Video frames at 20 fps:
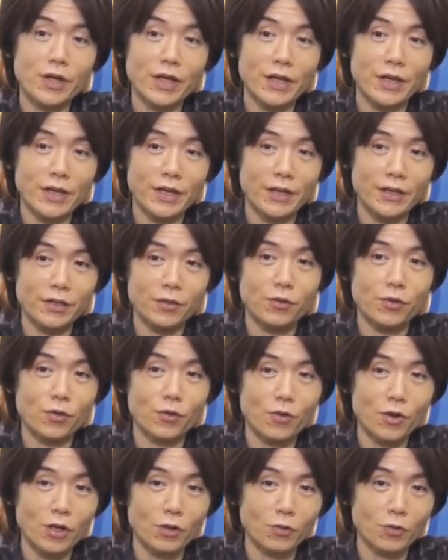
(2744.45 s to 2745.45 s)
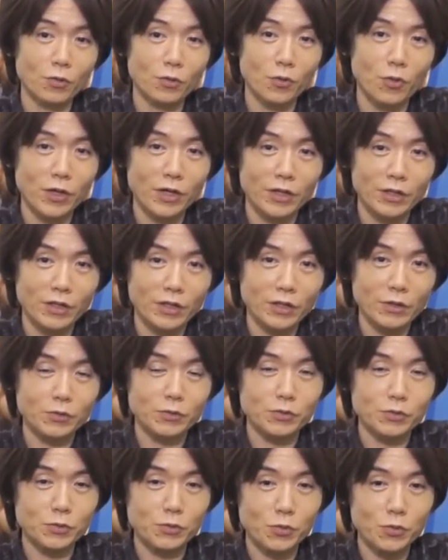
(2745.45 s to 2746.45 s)
but I of course wrote the
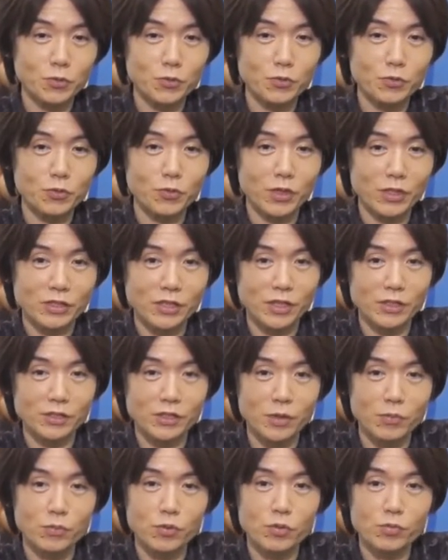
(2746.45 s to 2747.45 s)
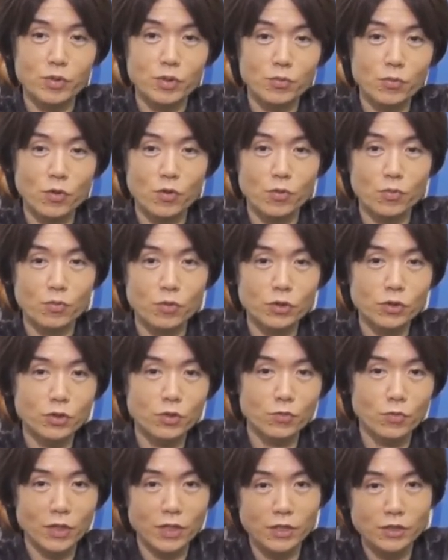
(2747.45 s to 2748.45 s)
plot for S N K's pixel art packed
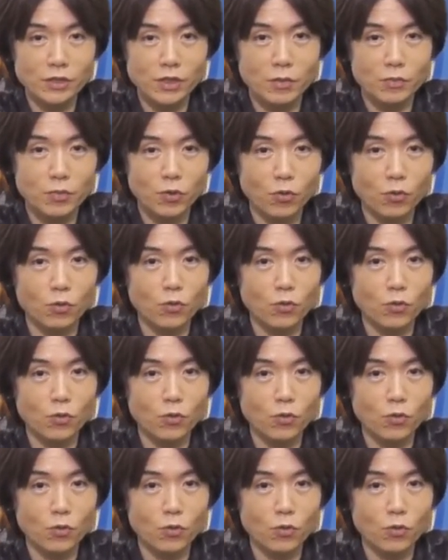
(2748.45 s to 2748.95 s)
reveal trailer.